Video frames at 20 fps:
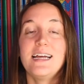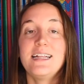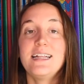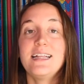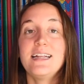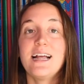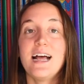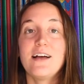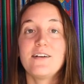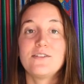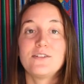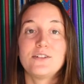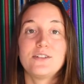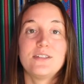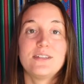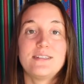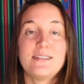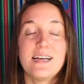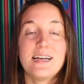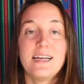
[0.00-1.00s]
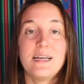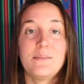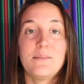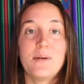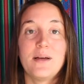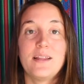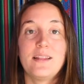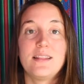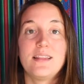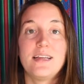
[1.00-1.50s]
And then after the second
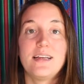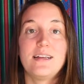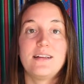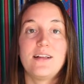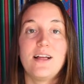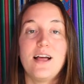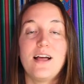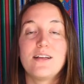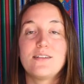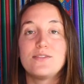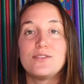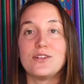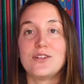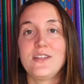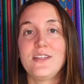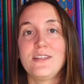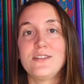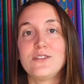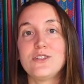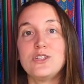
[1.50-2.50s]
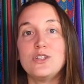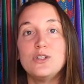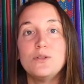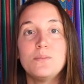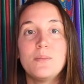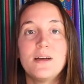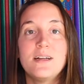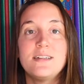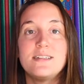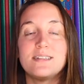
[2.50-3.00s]
month, it, eh, after these two
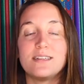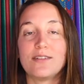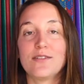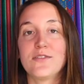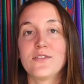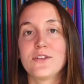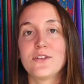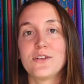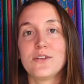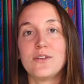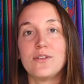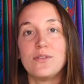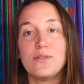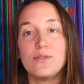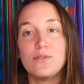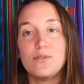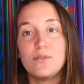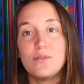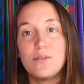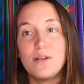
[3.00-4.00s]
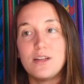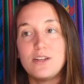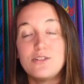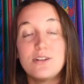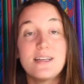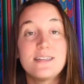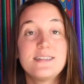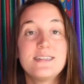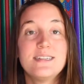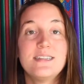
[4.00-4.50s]
months of
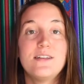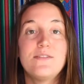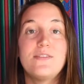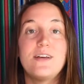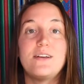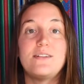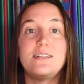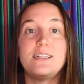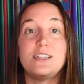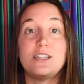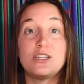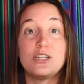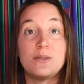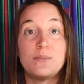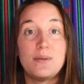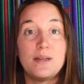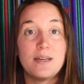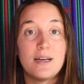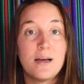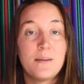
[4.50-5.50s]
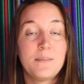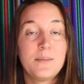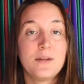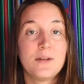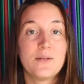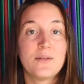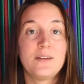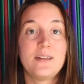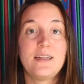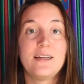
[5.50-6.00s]
addressing the foundation, becoming
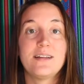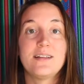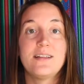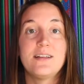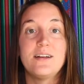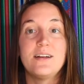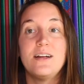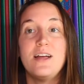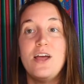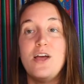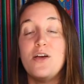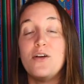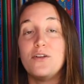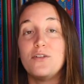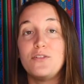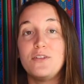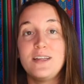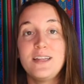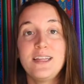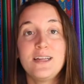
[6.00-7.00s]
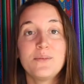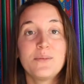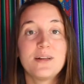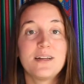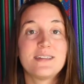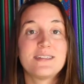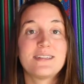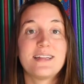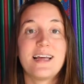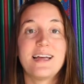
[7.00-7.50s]
your own healer, feeling
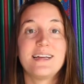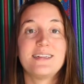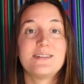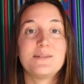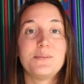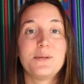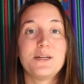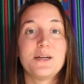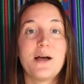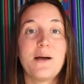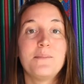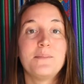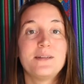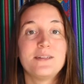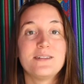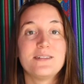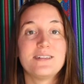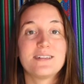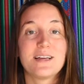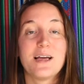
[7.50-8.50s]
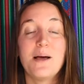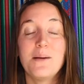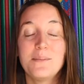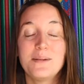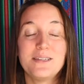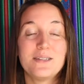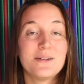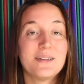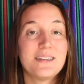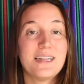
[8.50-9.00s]
what it's like to become in,
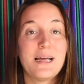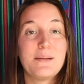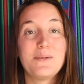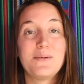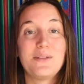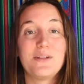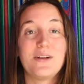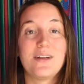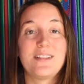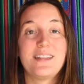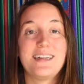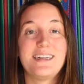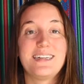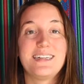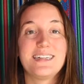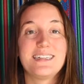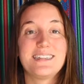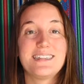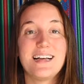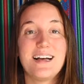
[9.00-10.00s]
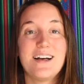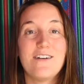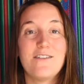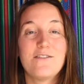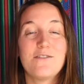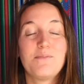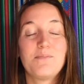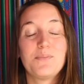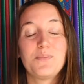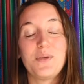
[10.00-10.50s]
come into alignment with your authentic
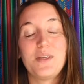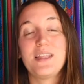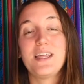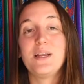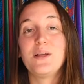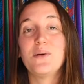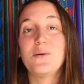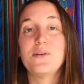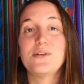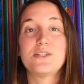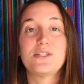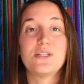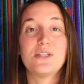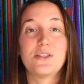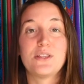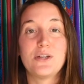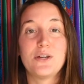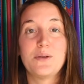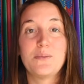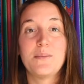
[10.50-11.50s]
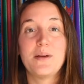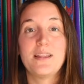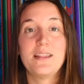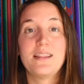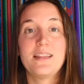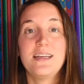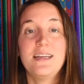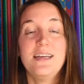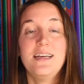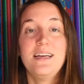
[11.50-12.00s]
self, we then go into the third
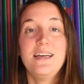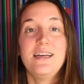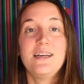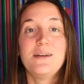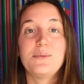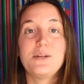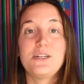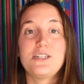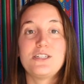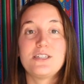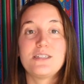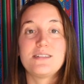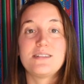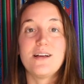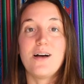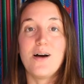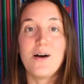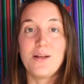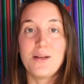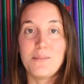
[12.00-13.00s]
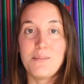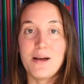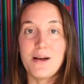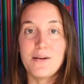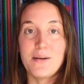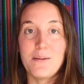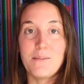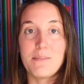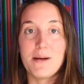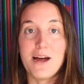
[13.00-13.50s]
month, which is all
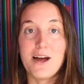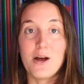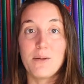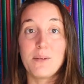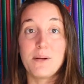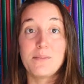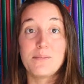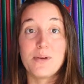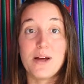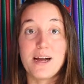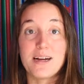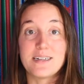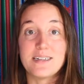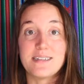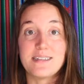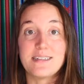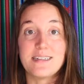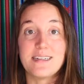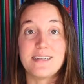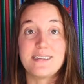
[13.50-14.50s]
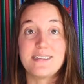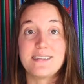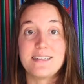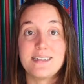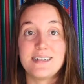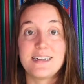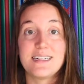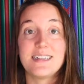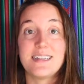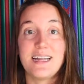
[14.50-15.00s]
about empowerment practices
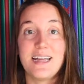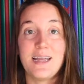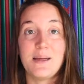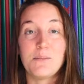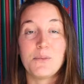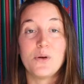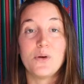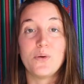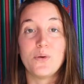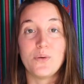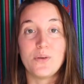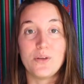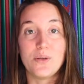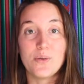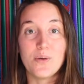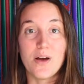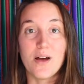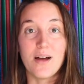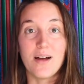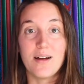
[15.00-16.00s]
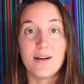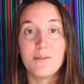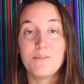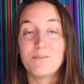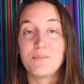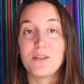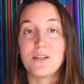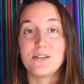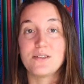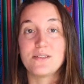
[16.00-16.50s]
to claim who you are,
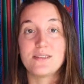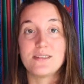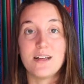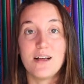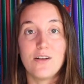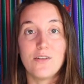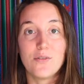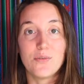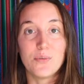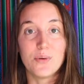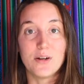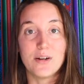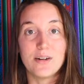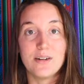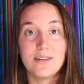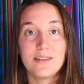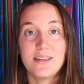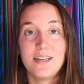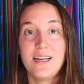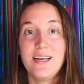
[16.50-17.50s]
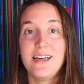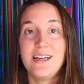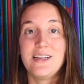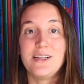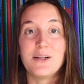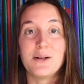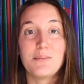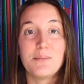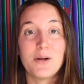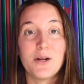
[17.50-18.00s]
your self worth,
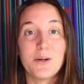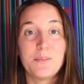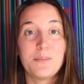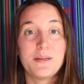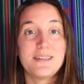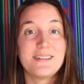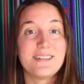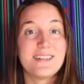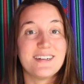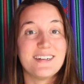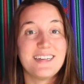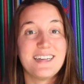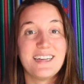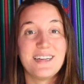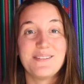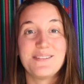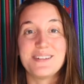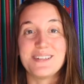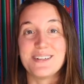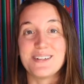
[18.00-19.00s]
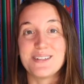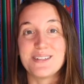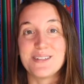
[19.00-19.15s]
your purpose, your gifts,